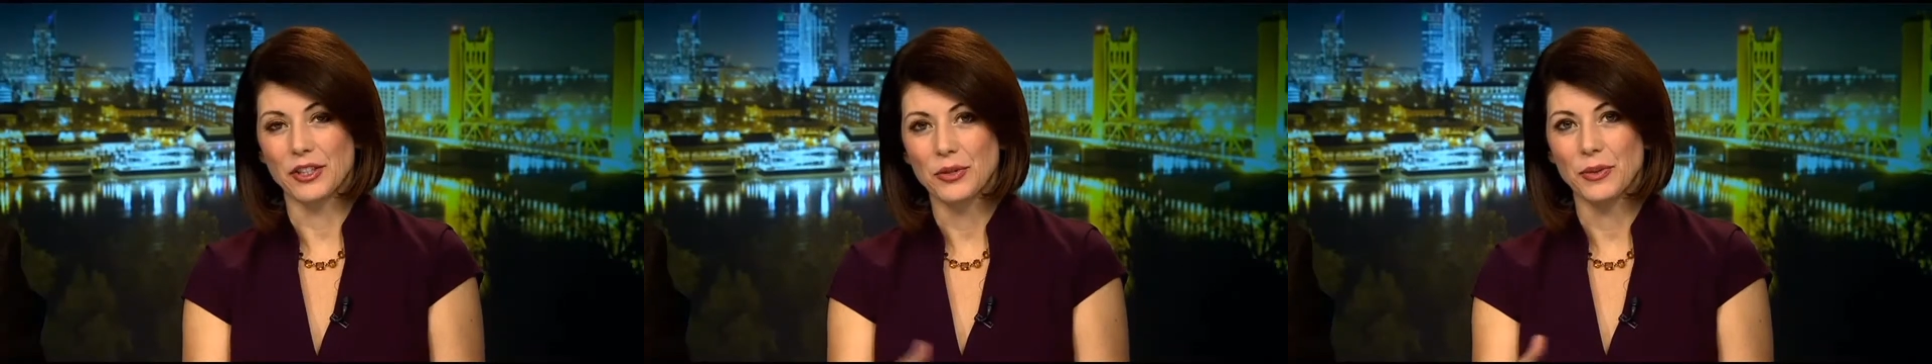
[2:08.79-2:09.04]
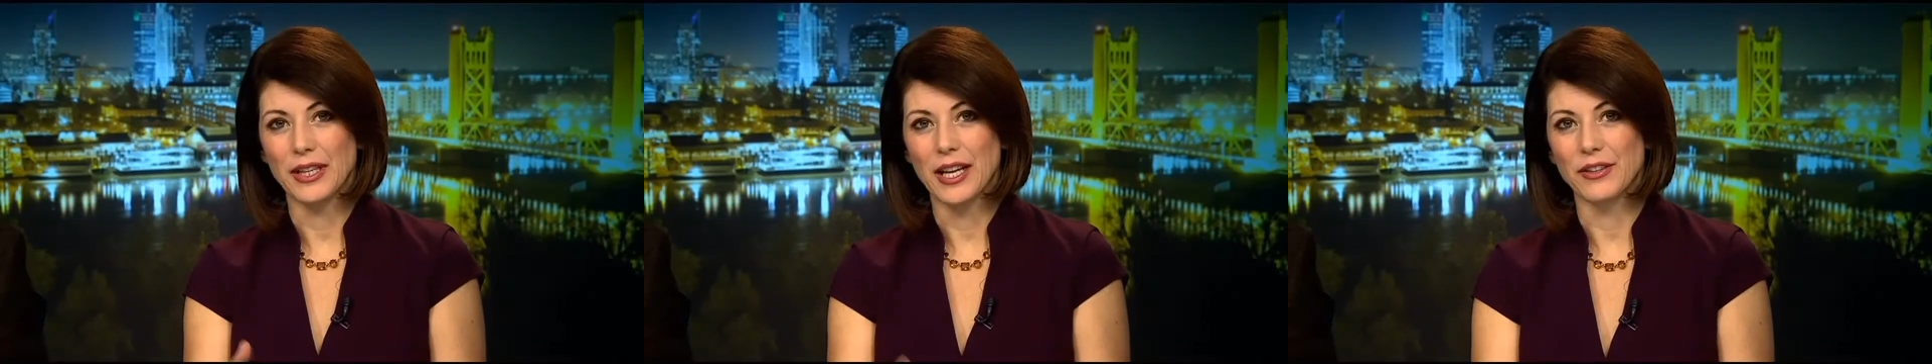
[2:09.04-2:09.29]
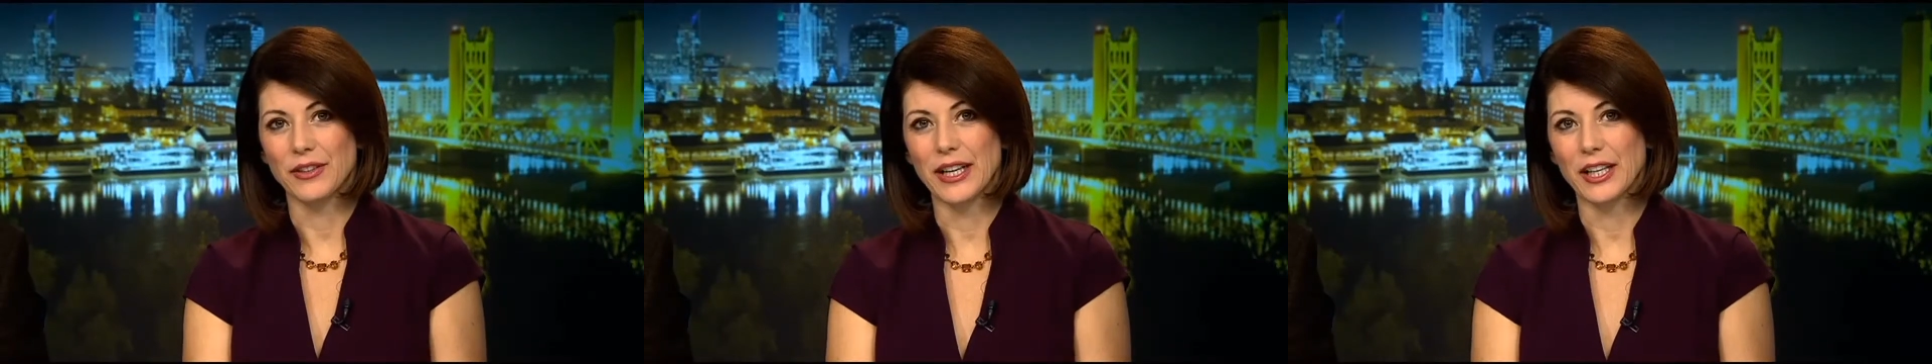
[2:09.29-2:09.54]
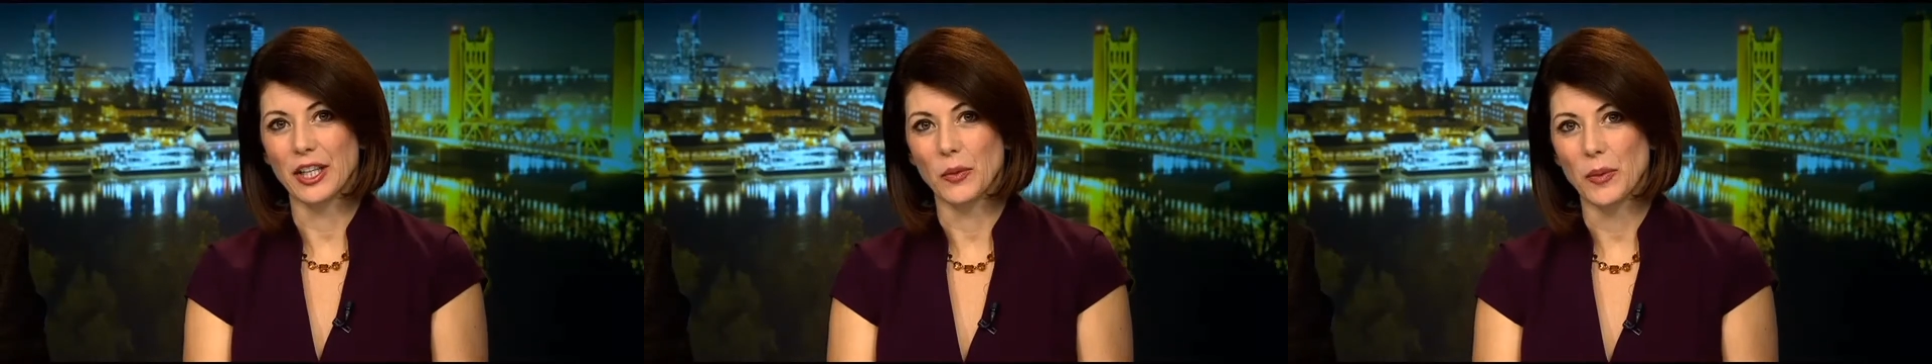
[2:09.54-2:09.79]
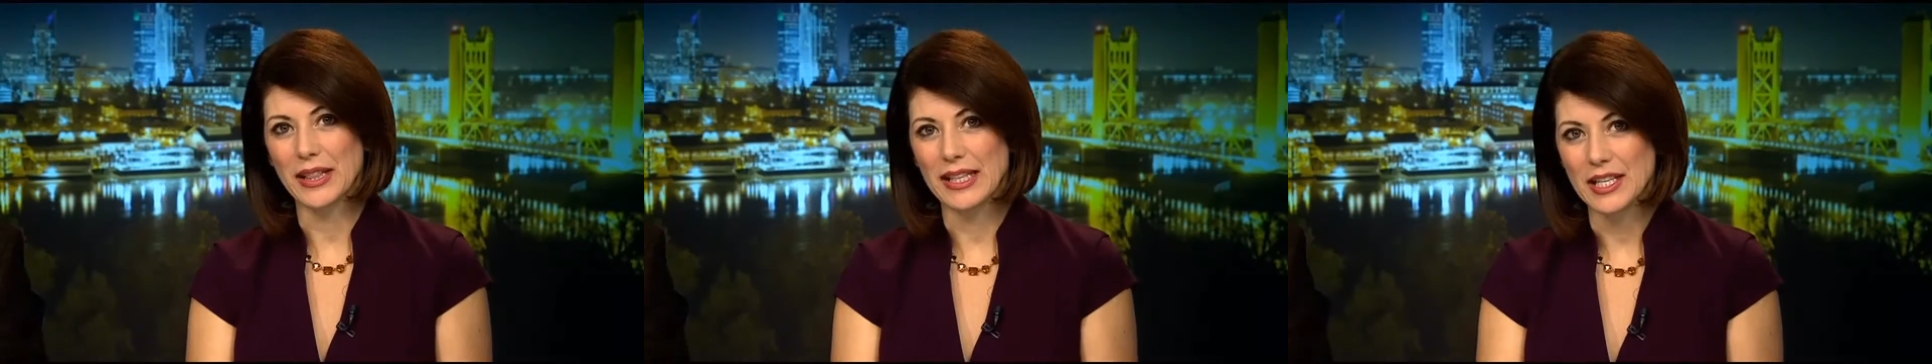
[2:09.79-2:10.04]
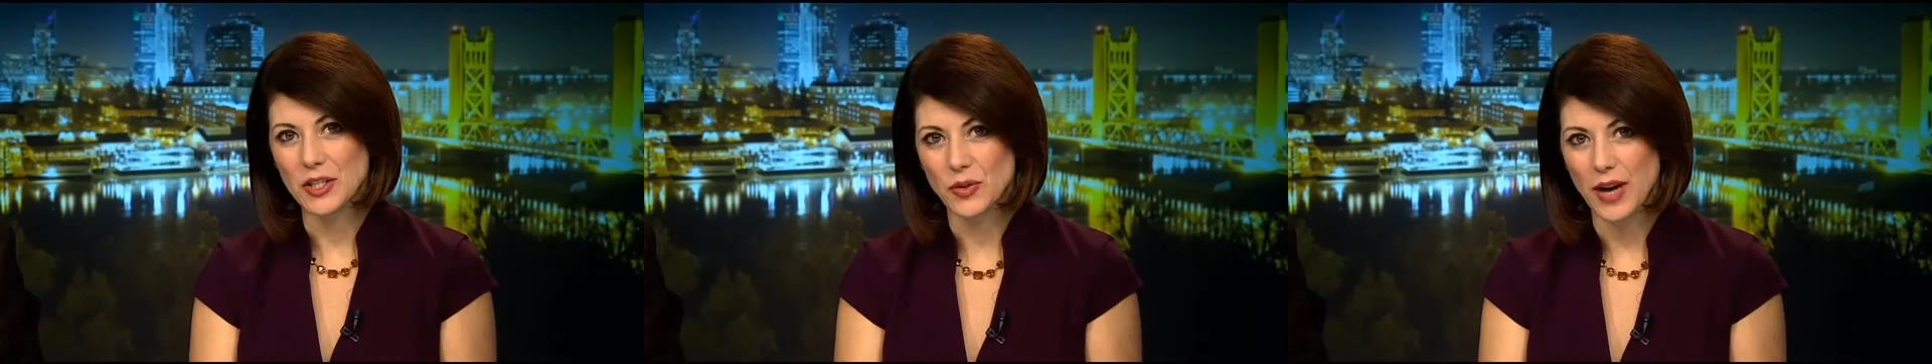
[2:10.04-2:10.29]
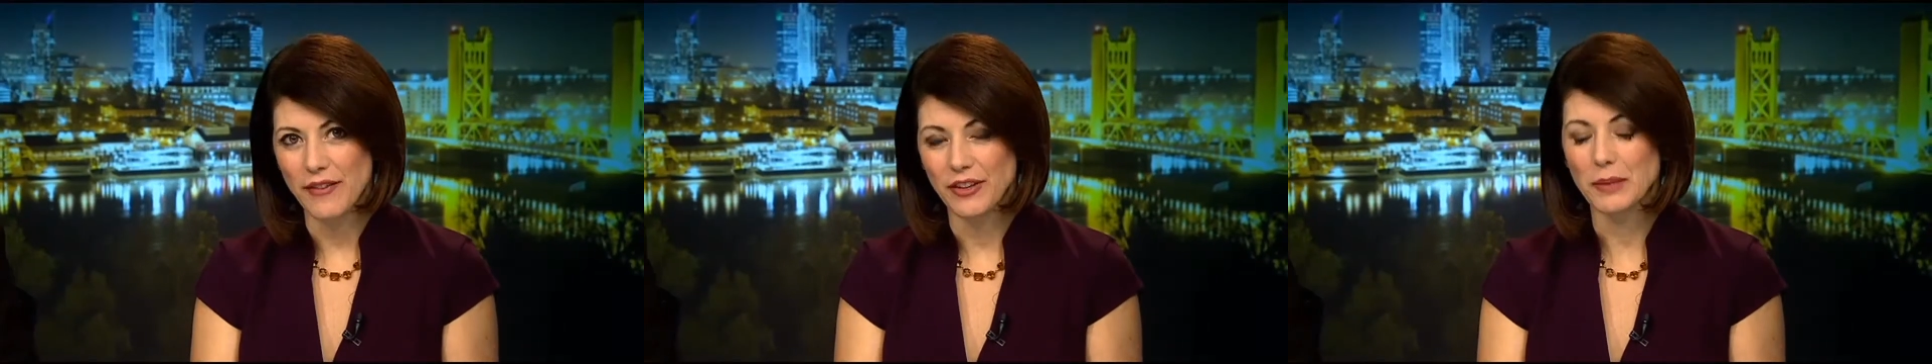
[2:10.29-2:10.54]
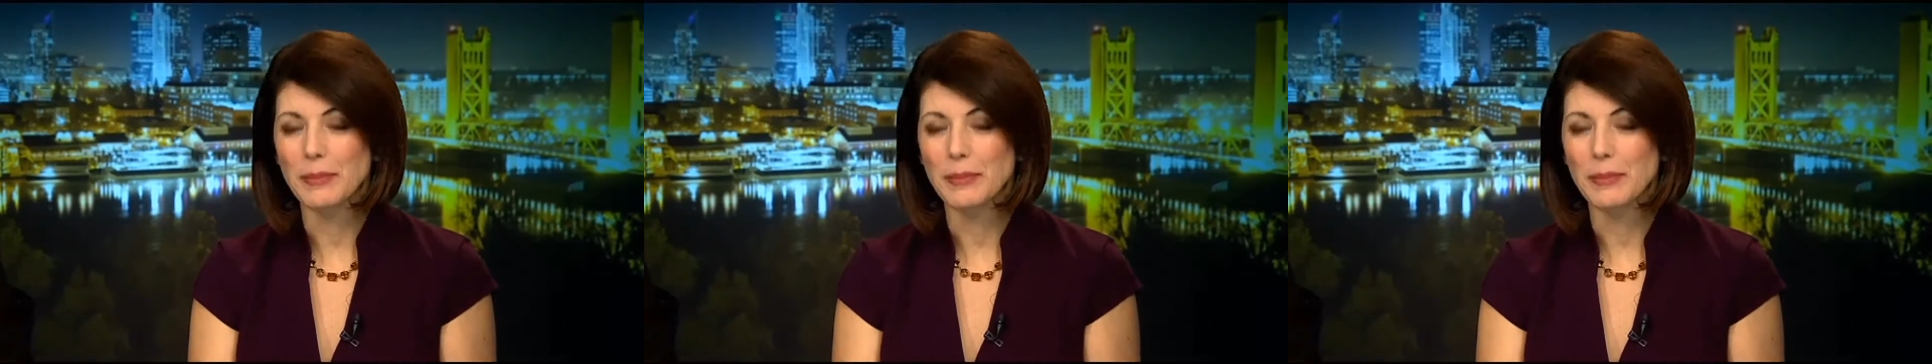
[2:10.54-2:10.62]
to another area with less traffic,